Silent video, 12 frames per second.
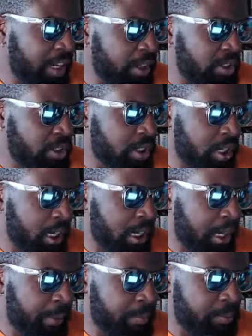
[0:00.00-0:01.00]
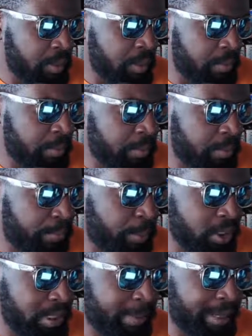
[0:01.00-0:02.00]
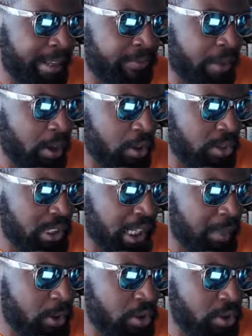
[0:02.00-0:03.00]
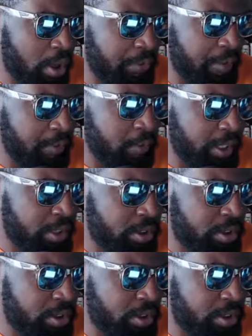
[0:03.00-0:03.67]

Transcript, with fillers: going to um, put some of their funk on stadium goods or if they're going